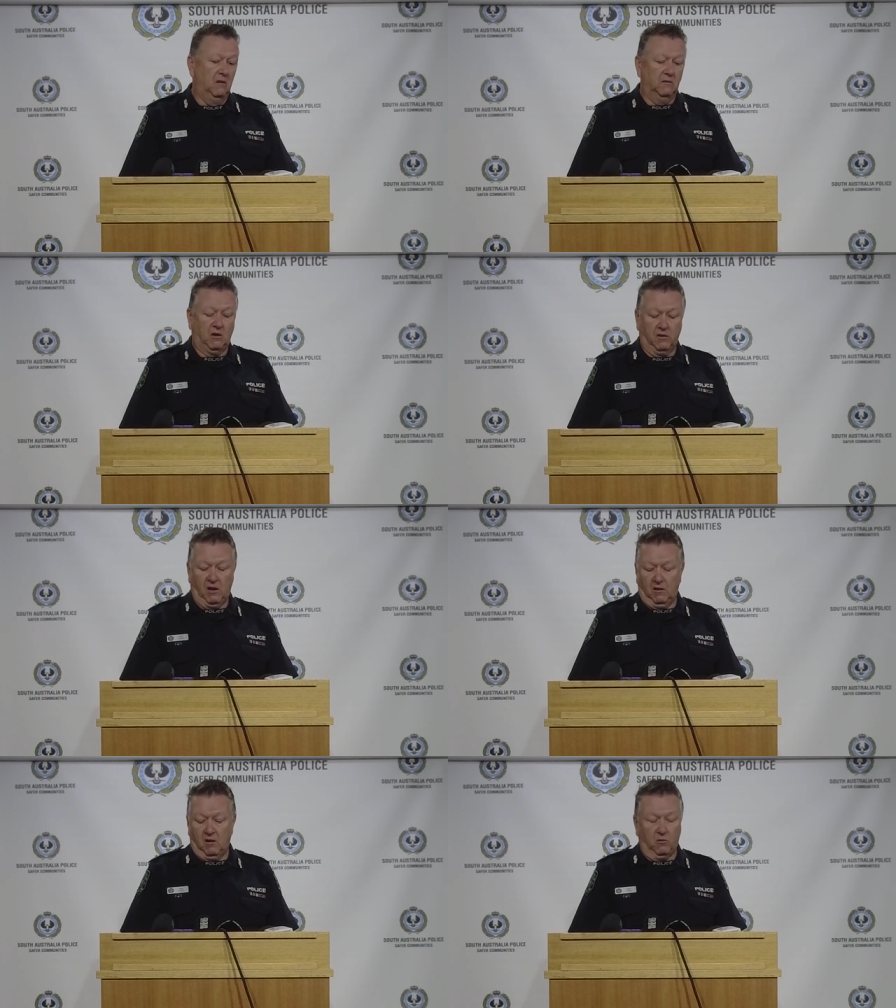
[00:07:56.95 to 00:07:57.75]
So
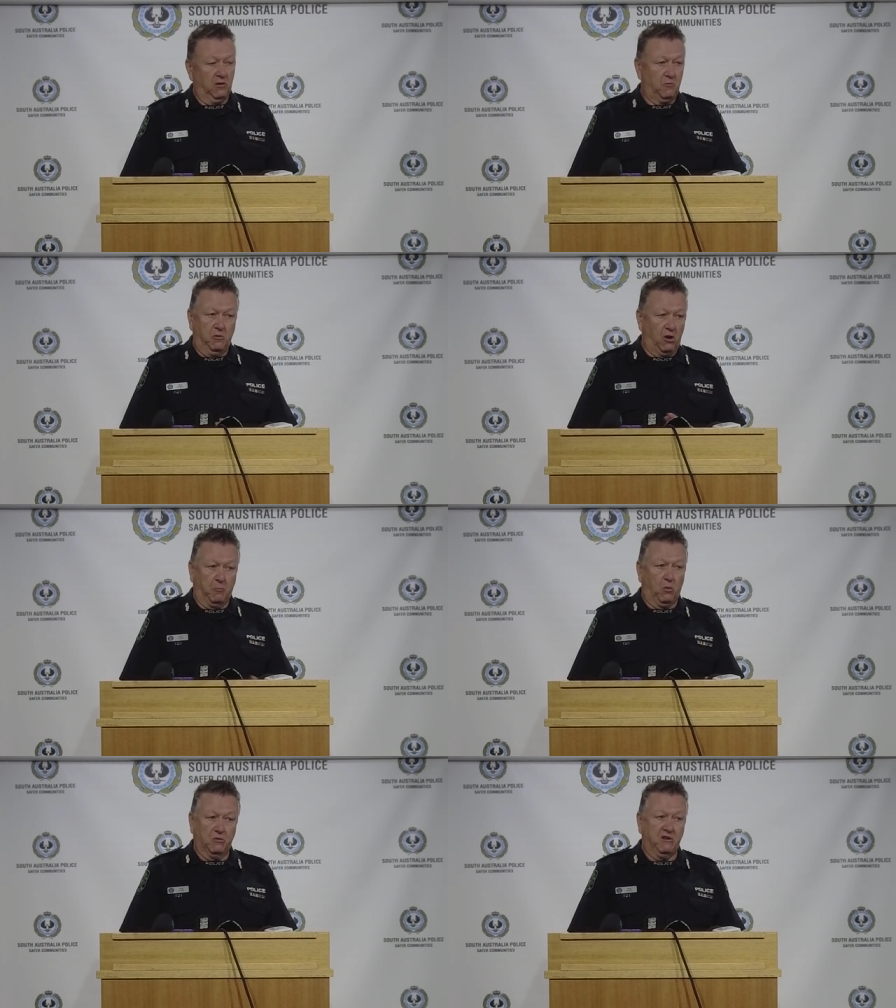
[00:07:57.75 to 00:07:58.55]
yeah, no, we're not
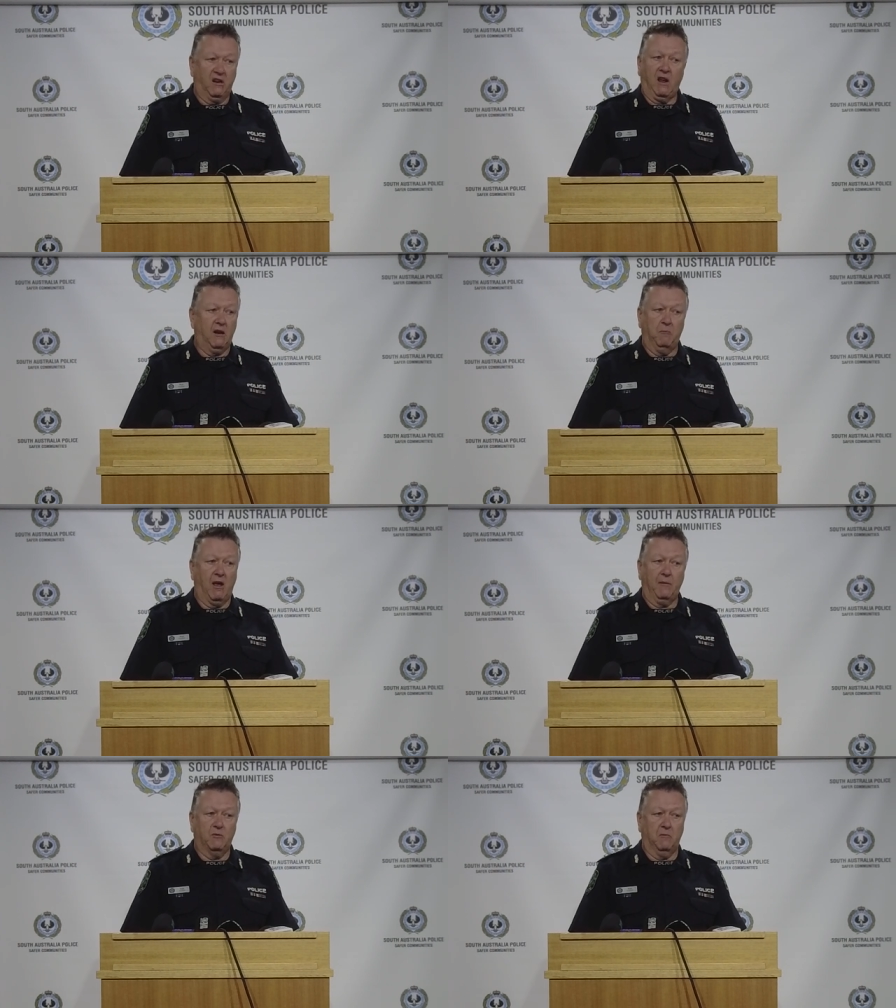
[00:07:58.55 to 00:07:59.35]
apportioning any
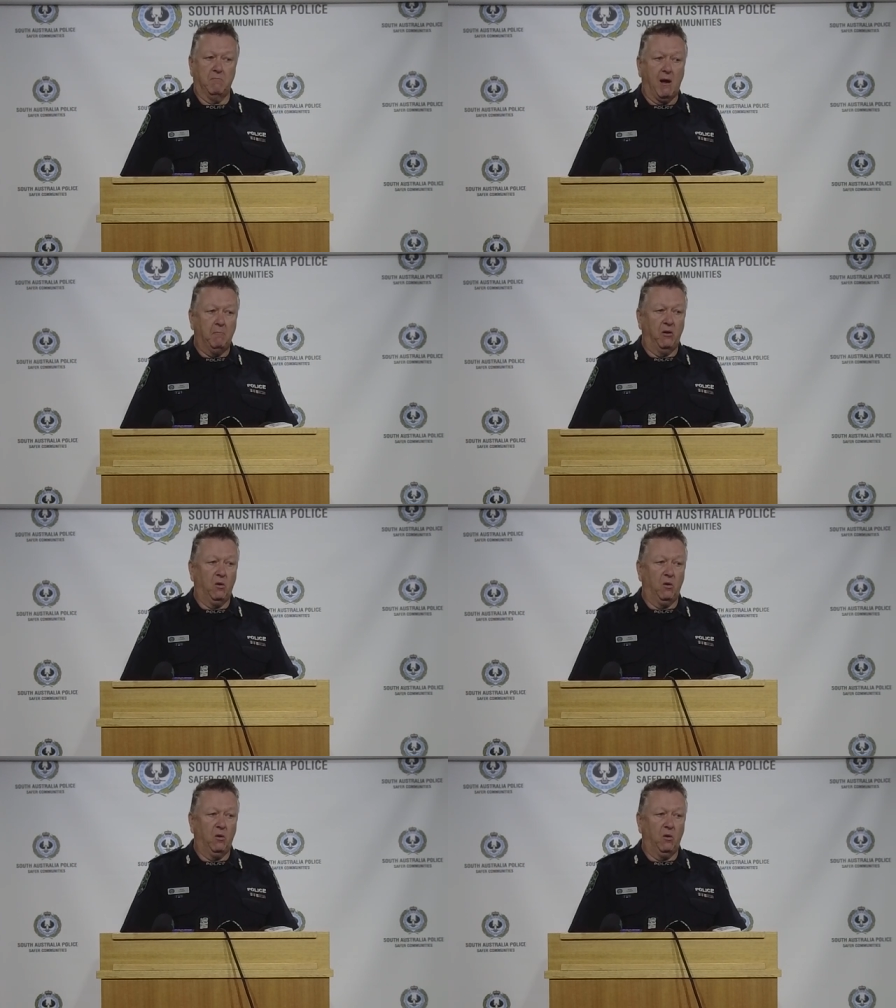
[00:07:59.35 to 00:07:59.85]
blame to mum at